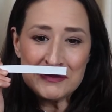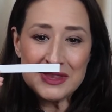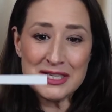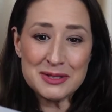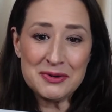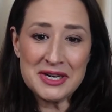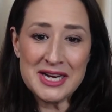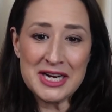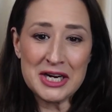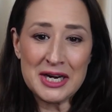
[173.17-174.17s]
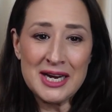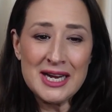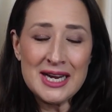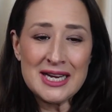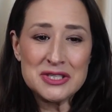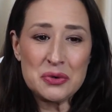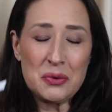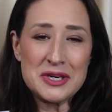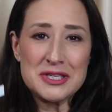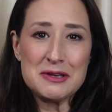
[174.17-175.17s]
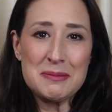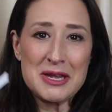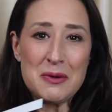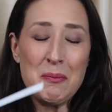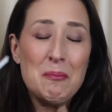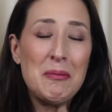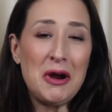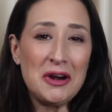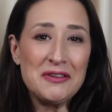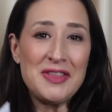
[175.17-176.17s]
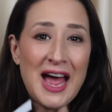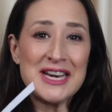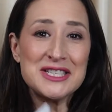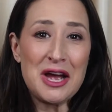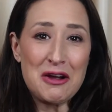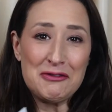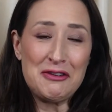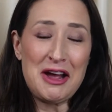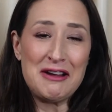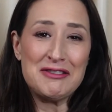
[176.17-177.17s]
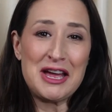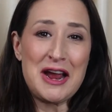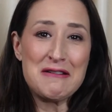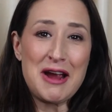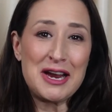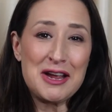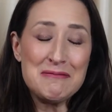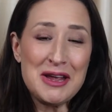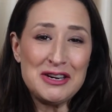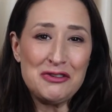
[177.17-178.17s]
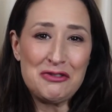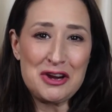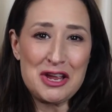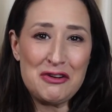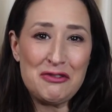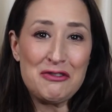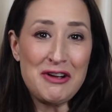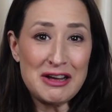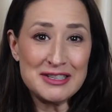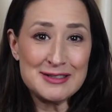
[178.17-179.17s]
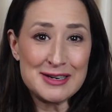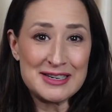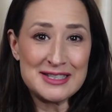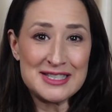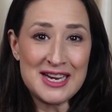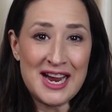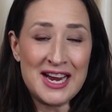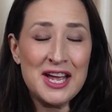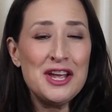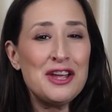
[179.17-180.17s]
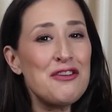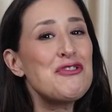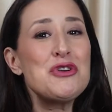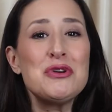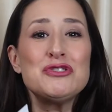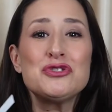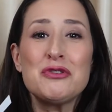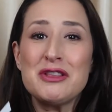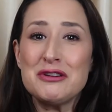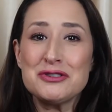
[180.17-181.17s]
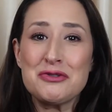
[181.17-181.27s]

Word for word: This one here is going to be part of that top five that I recommend for you for Valentine's Day if you enjoy those